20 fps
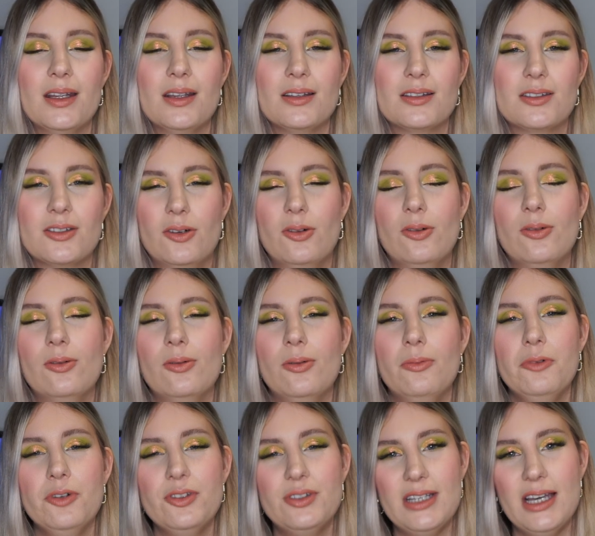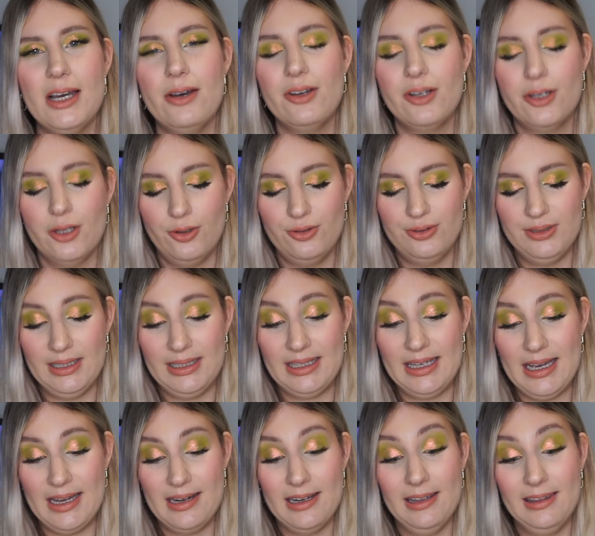So we'll see how it goes.
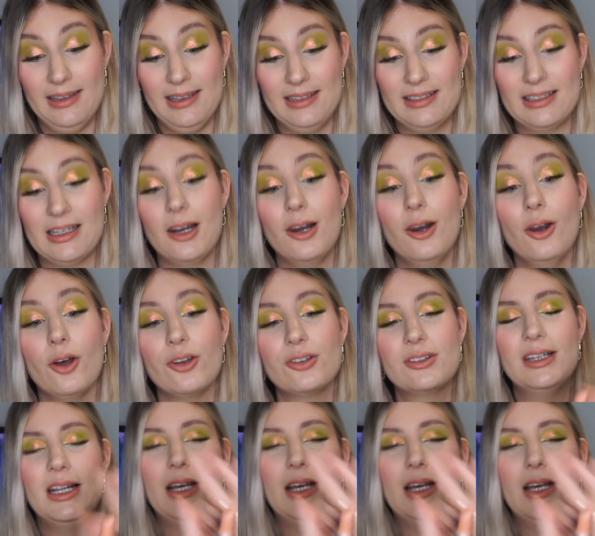Again, there's a lot